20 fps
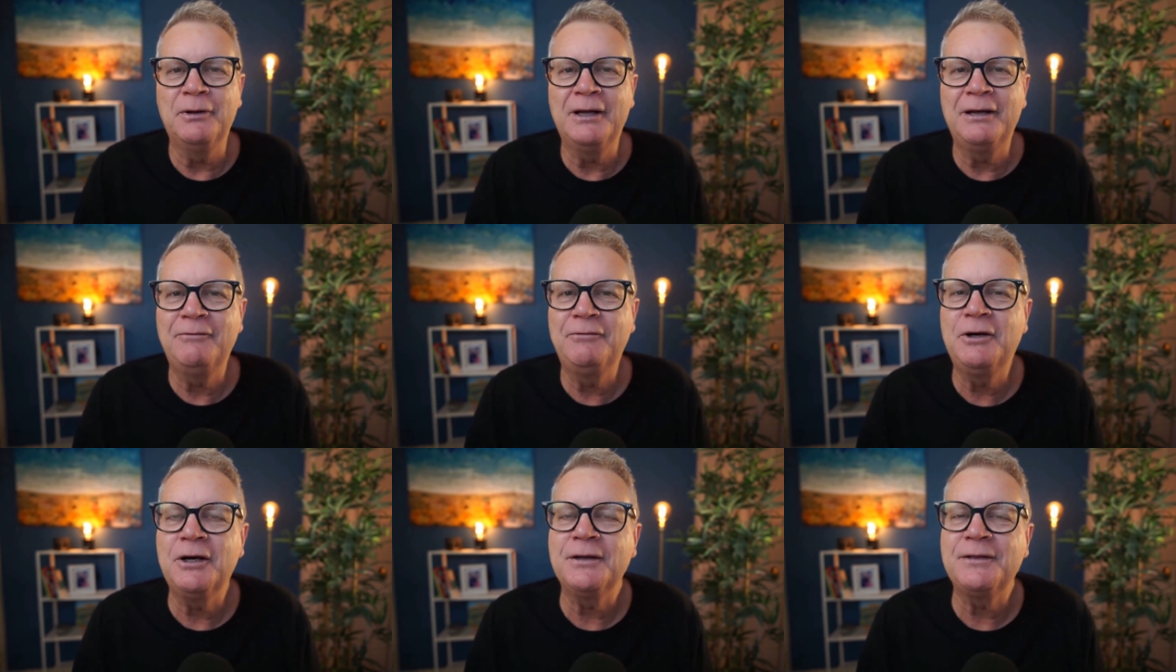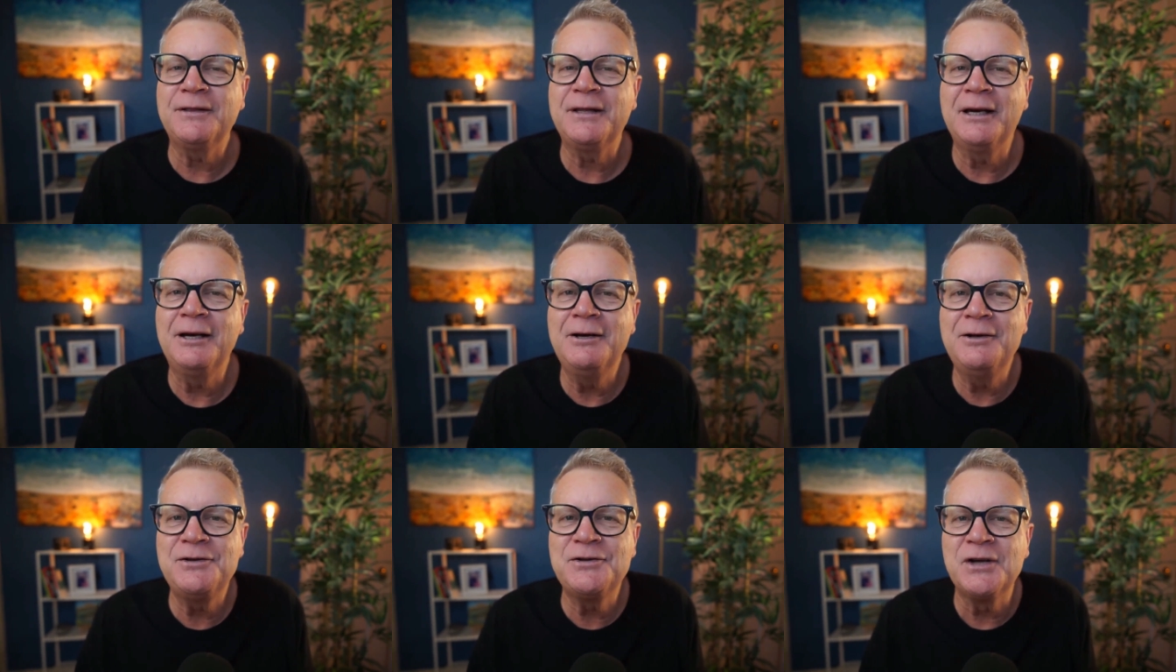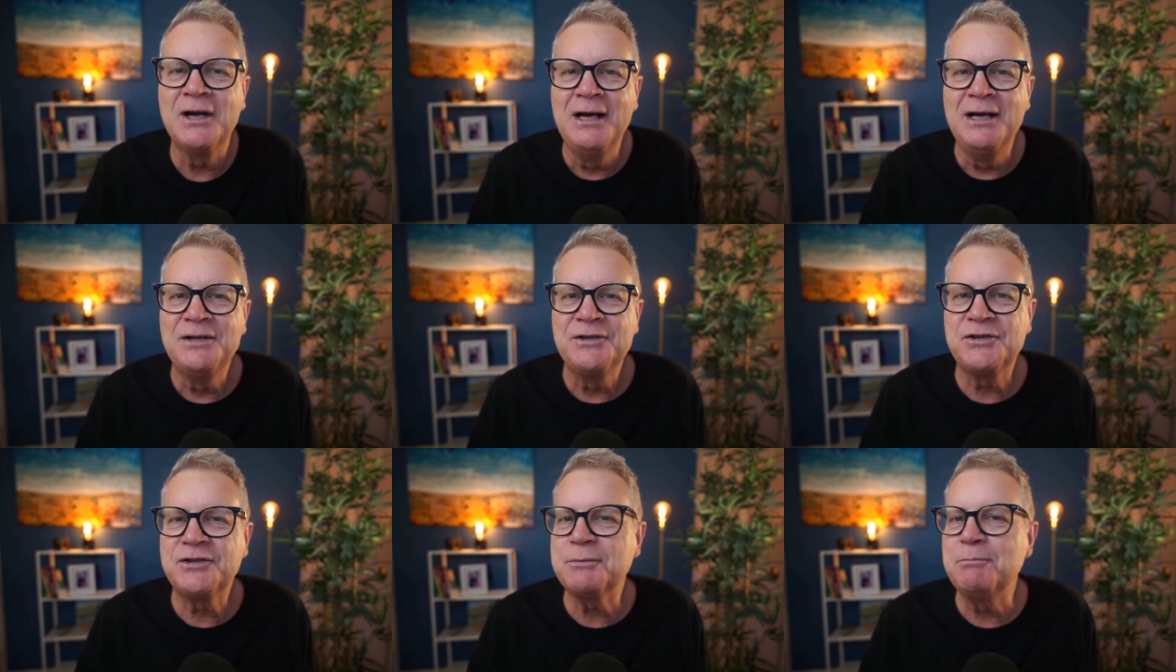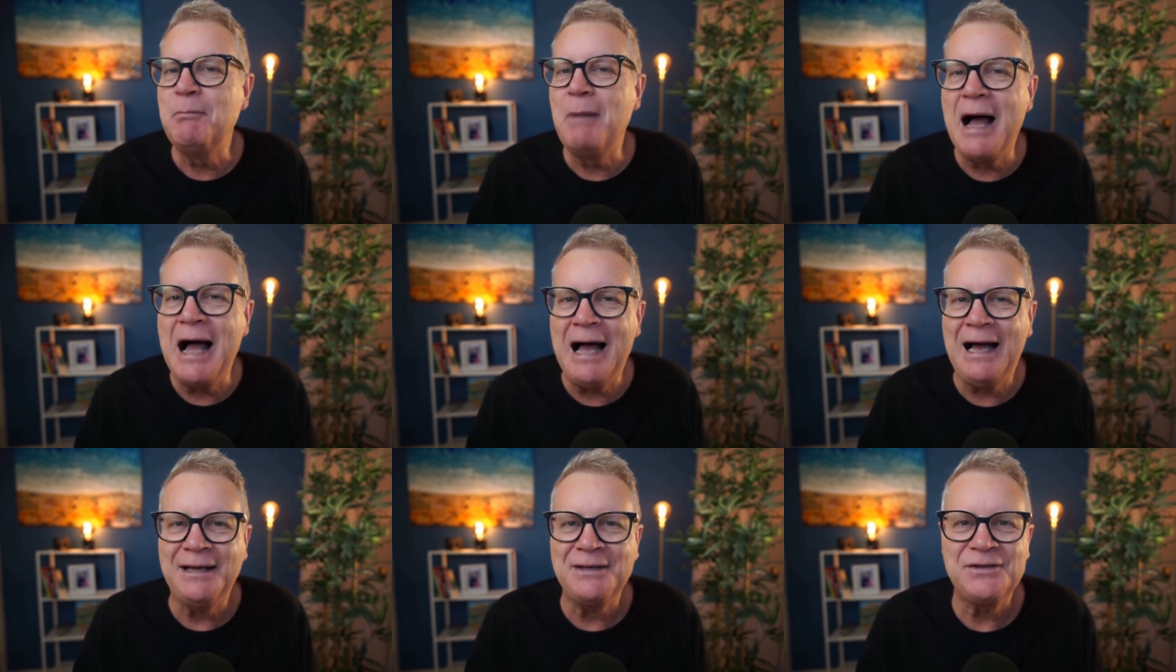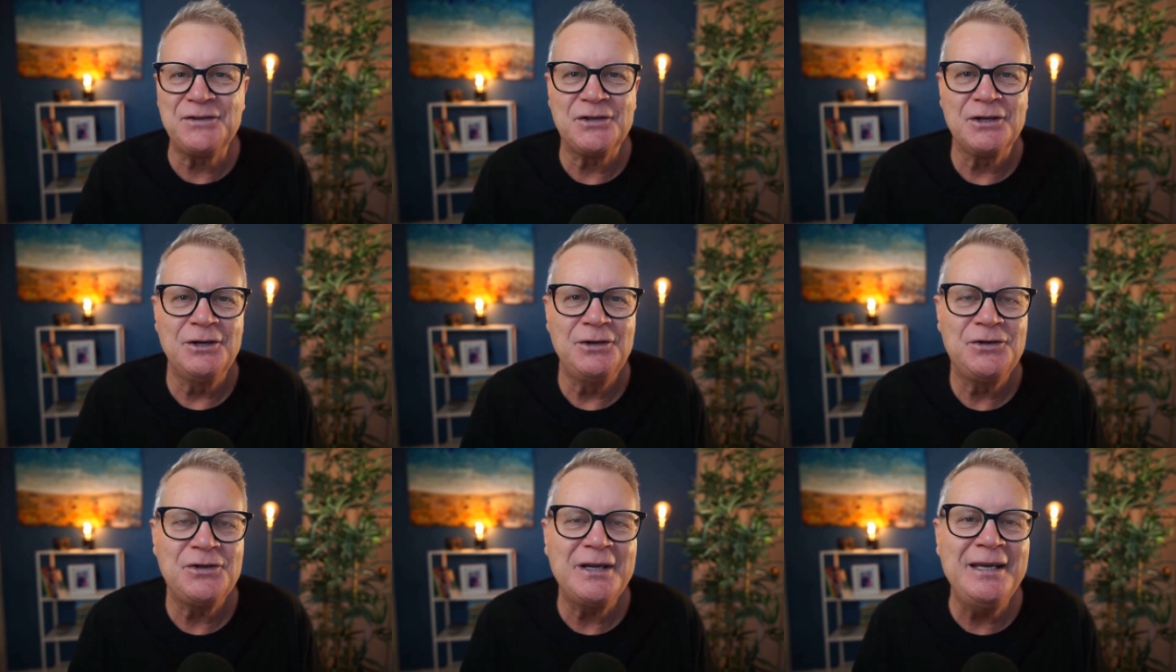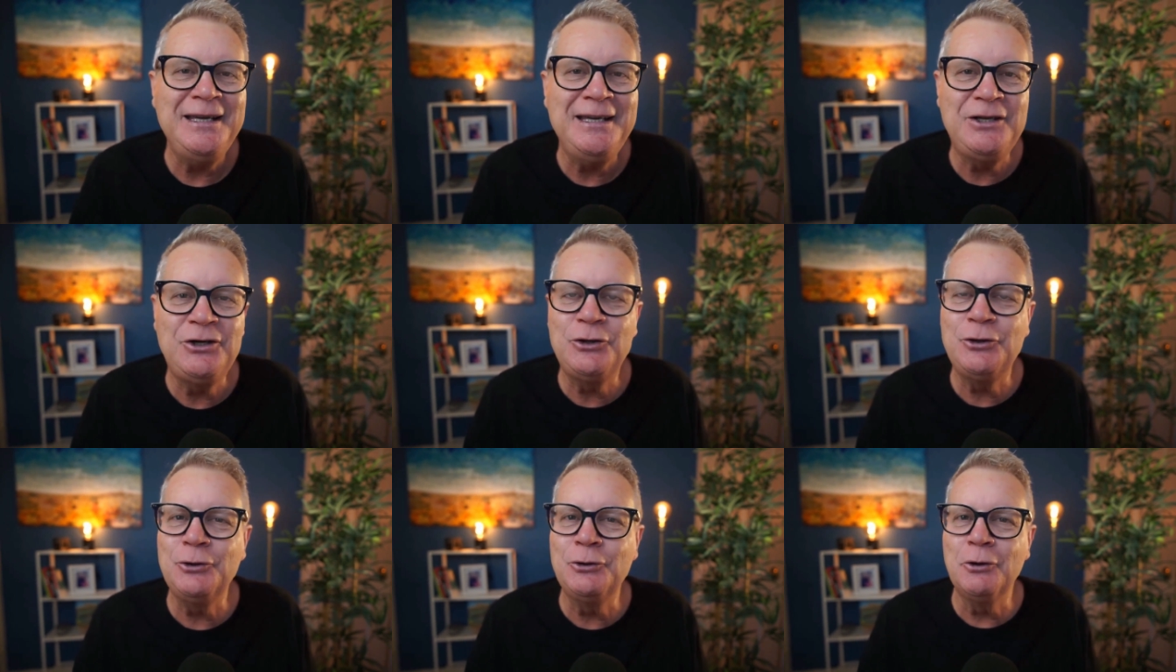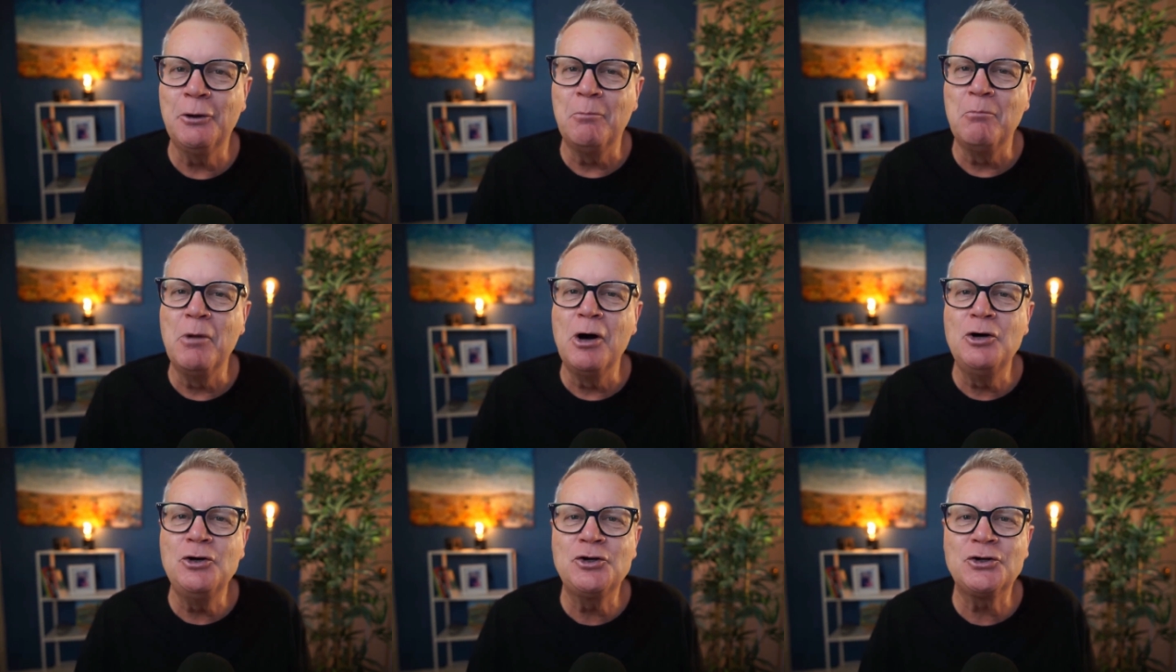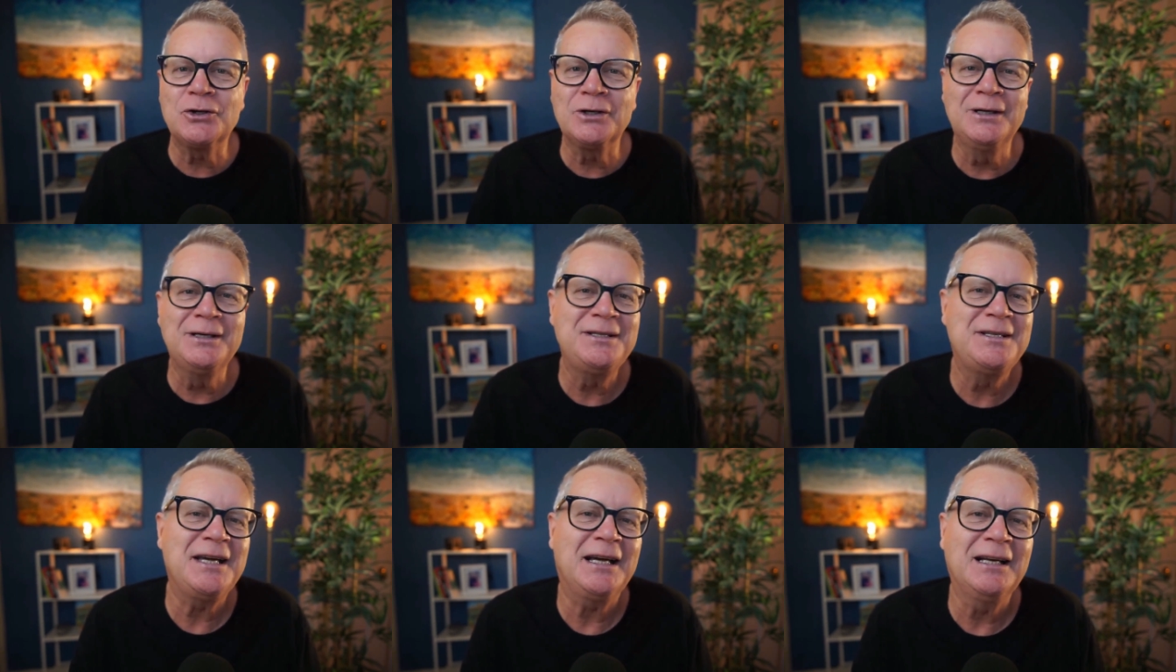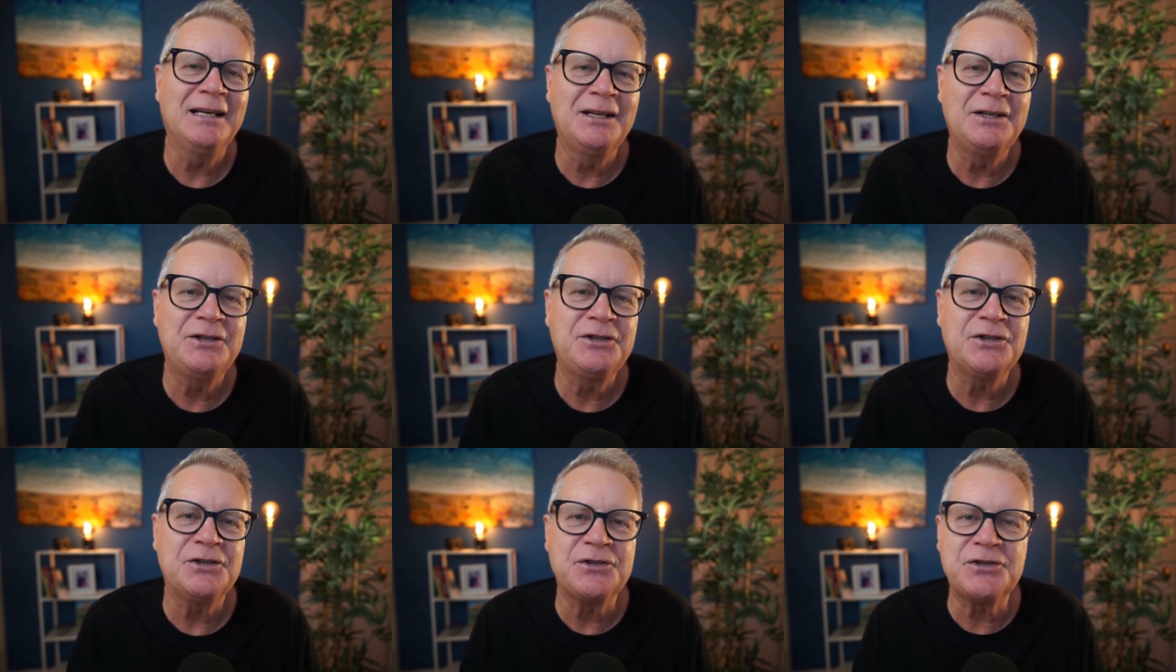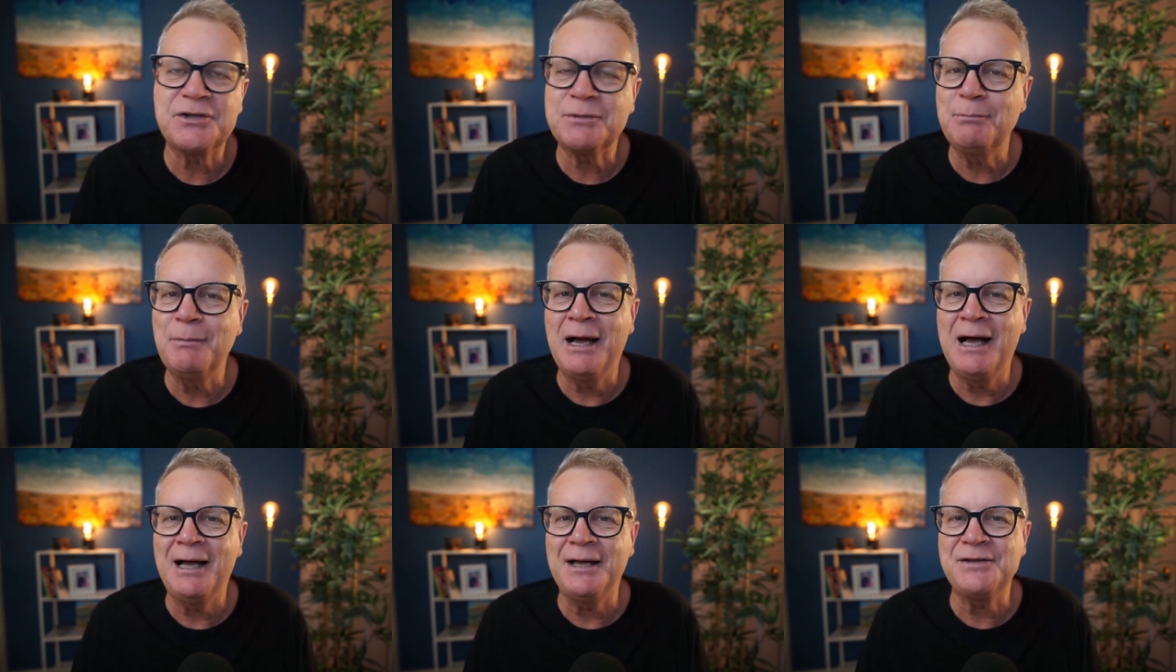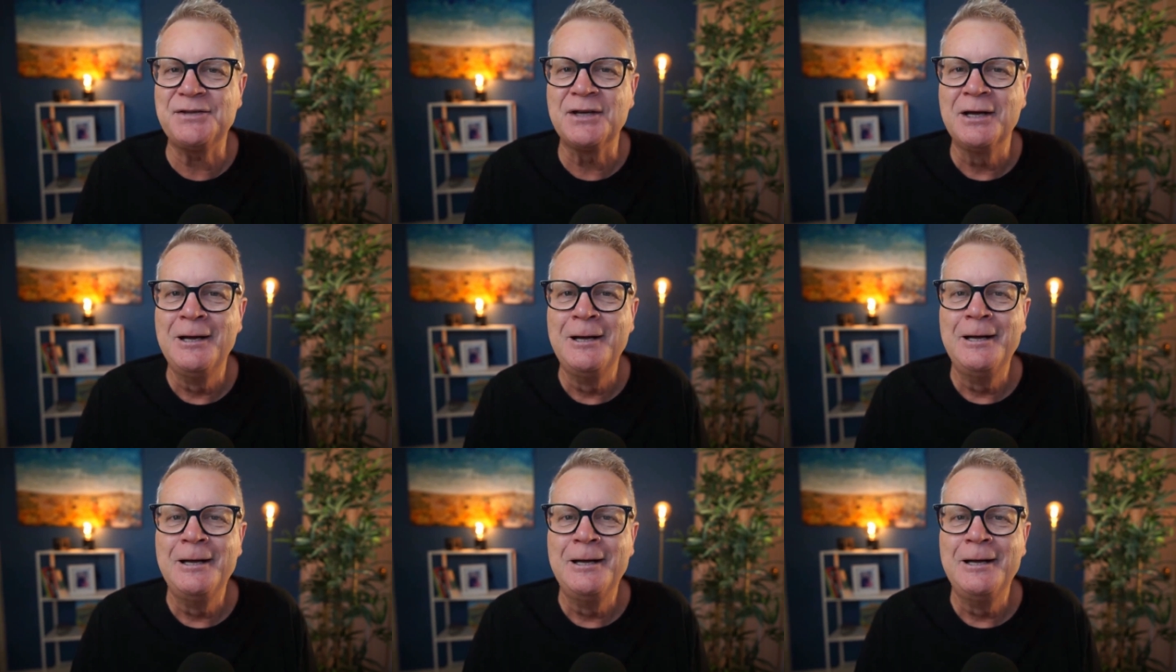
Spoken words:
They've got those smarts, those EQ, emotional intelligence smarts.